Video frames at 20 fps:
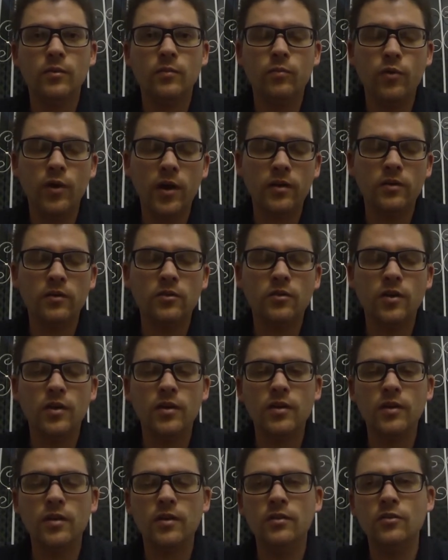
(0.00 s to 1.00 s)
practice.
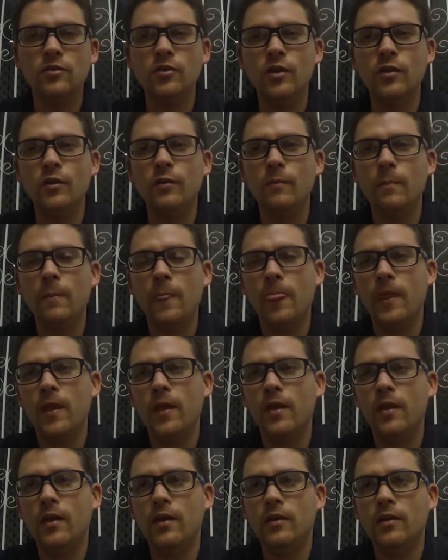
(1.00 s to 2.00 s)
And so,
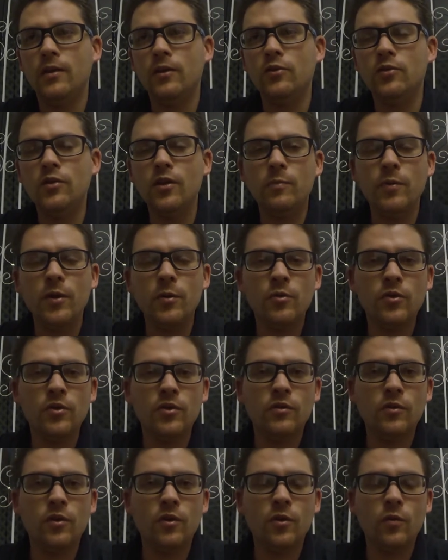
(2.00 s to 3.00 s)
you see people that
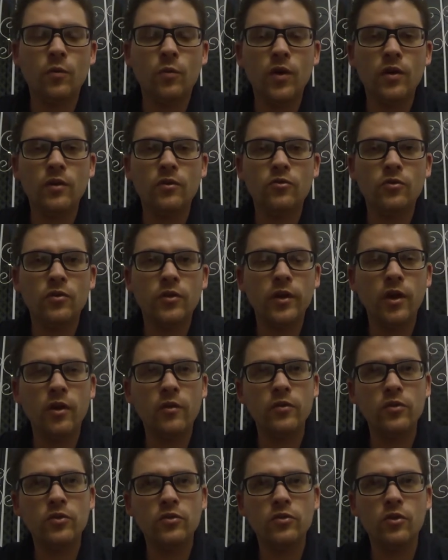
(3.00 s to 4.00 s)
are well and truly
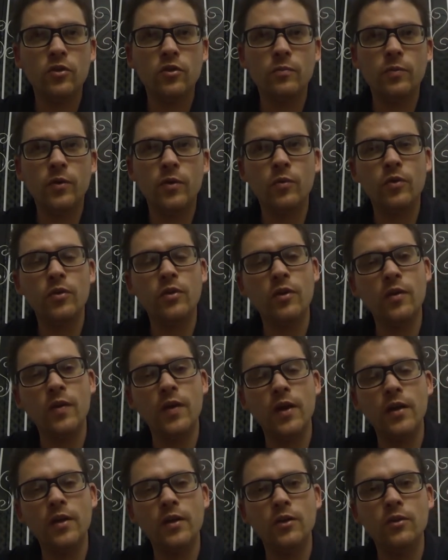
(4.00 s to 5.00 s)
overstocked but wouldn't know
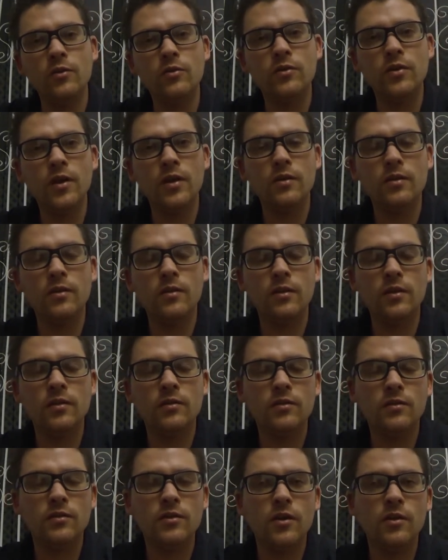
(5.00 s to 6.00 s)
how to use that
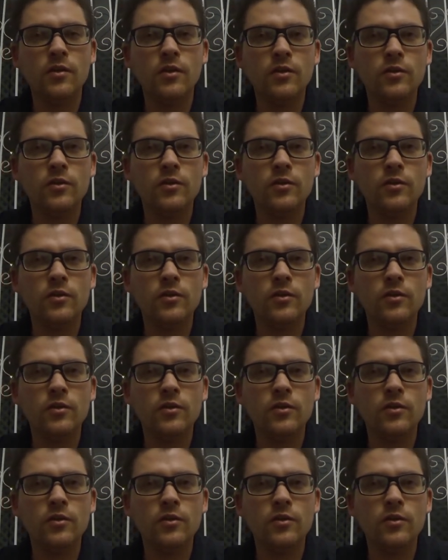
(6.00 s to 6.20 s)
necessarily.